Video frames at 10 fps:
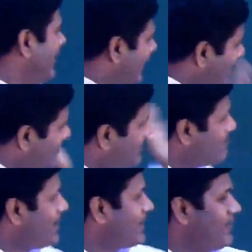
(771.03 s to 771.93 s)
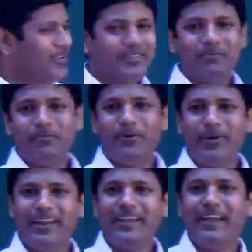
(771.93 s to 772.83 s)
Let Mr. Mac erase the
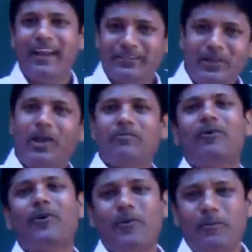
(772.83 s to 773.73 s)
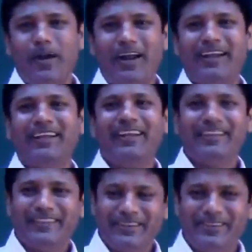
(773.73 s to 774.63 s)
board and let's talk more about
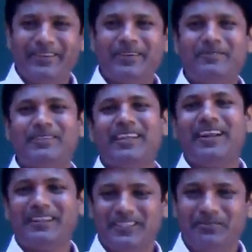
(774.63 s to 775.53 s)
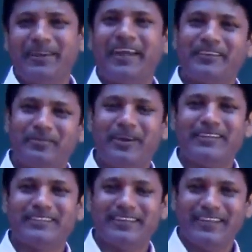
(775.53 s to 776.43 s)
the terms and algebraic
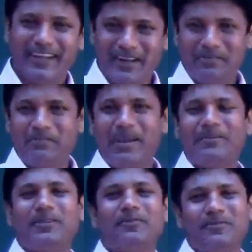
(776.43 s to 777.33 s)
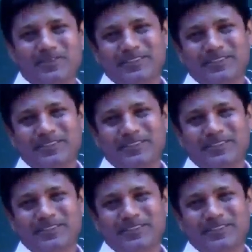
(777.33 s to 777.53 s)
expression. And I'll be back with you in a few